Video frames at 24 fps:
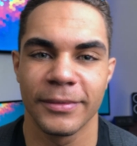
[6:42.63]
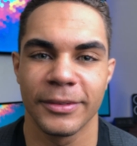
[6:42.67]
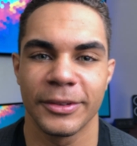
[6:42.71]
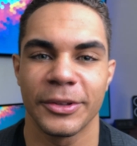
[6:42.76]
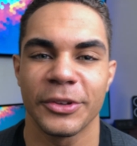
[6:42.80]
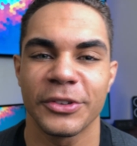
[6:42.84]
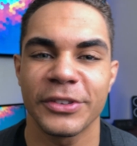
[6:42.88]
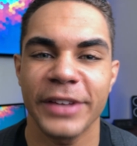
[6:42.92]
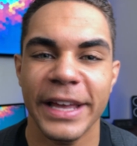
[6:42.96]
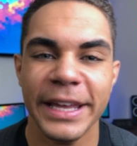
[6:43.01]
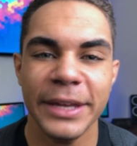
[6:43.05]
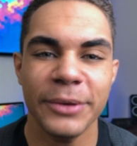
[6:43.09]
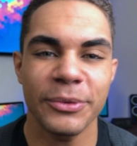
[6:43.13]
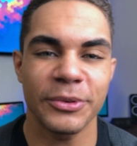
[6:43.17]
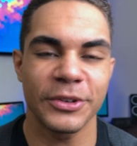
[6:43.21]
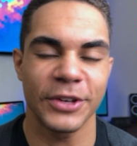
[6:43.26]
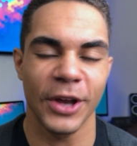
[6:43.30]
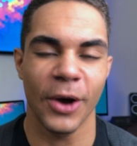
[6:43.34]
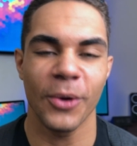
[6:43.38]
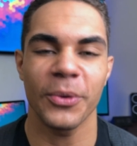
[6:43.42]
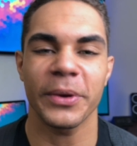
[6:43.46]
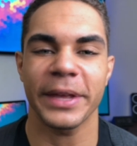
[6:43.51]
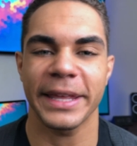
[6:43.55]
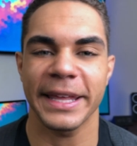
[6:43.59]
So, say you
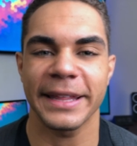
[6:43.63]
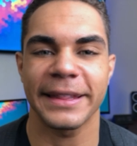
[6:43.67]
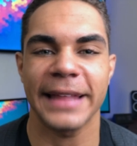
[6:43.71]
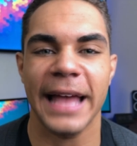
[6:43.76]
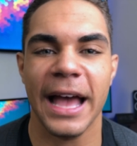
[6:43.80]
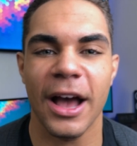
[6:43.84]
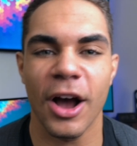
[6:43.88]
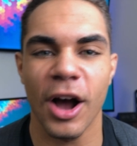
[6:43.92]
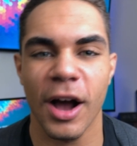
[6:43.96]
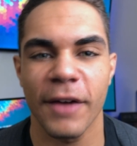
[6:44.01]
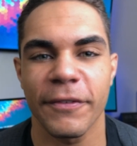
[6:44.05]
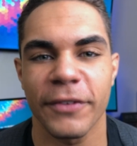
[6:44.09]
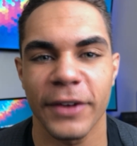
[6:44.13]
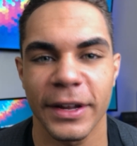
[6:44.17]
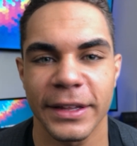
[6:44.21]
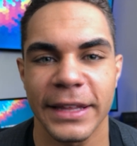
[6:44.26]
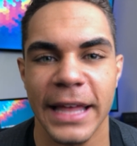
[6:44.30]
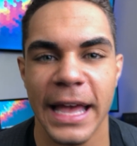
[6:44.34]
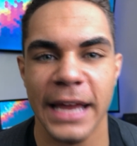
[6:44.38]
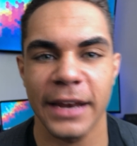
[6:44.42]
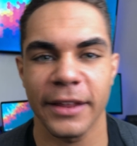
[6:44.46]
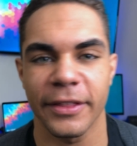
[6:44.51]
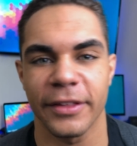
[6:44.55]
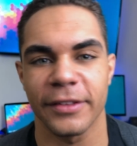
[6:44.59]
don't get that offer at
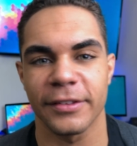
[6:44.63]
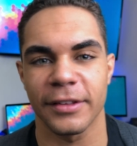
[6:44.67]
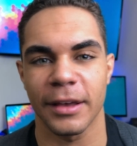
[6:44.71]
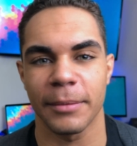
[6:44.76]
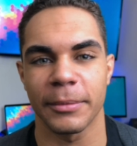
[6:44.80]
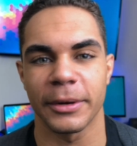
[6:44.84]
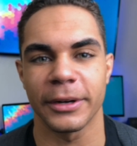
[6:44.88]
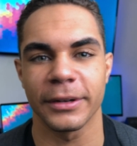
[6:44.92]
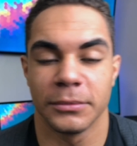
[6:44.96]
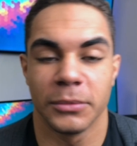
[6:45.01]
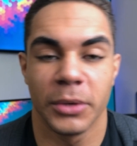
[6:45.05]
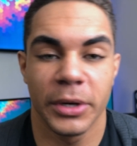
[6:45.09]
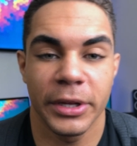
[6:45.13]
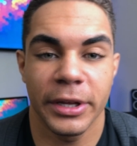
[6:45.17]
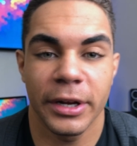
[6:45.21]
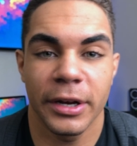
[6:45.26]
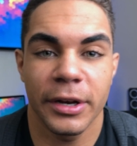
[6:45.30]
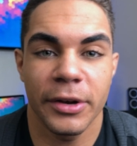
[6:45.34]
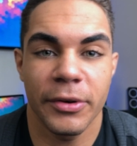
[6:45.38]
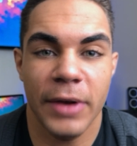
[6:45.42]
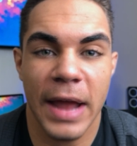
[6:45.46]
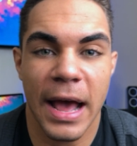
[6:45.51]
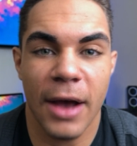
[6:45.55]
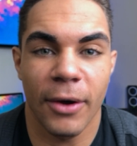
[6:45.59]
the end of the summer. What are you gonna
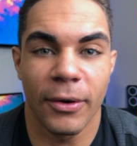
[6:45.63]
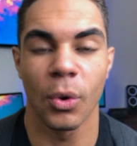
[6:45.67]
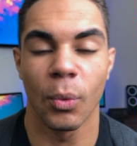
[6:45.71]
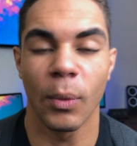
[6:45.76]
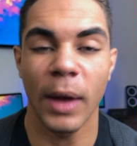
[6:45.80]
do now?